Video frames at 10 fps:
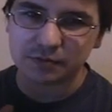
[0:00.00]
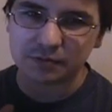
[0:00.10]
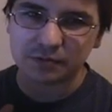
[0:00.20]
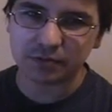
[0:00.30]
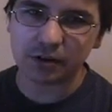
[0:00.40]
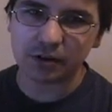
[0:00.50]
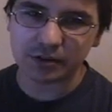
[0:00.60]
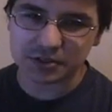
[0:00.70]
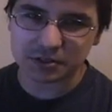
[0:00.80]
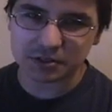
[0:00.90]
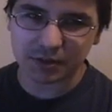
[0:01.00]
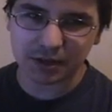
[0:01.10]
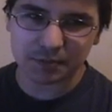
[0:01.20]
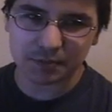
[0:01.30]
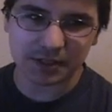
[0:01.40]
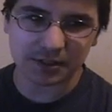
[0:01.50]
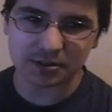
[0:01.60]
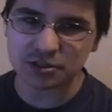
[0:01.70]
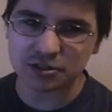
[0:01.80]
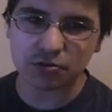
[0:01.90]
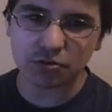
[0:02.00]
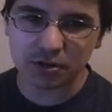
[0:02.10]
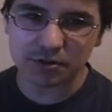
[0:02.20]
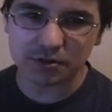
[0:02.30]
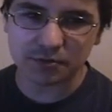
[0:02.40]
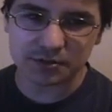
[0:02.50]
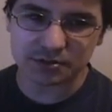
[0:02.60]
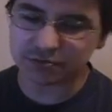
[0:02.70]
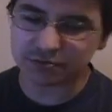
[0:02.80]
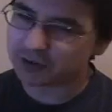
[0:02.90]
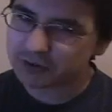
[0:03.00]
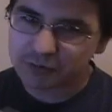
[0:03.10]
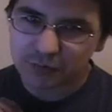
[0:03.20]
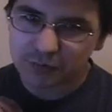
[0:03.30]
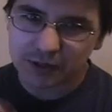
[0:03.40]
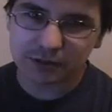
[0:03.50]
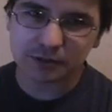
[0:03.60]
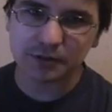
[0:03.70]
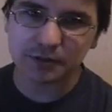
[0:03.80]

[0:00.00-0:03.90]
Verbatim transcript: flawless, in my opinion. The story was very well